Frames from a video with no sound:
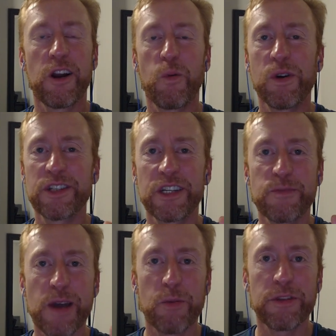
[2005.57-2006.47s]
Once it's
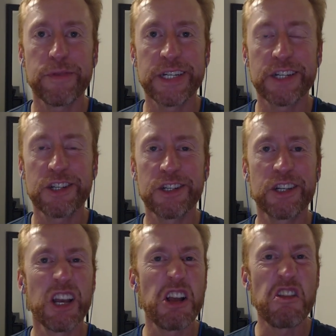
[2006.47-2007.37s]
met with the resistance,
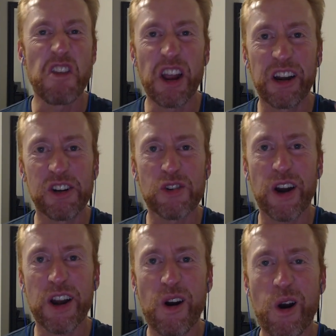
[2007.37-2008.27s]
they're going to
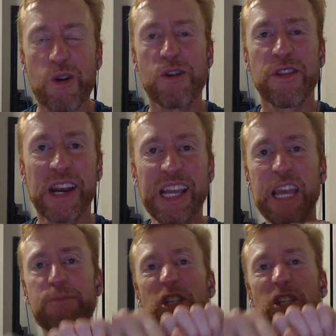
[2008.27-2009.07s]
try harder and it keeps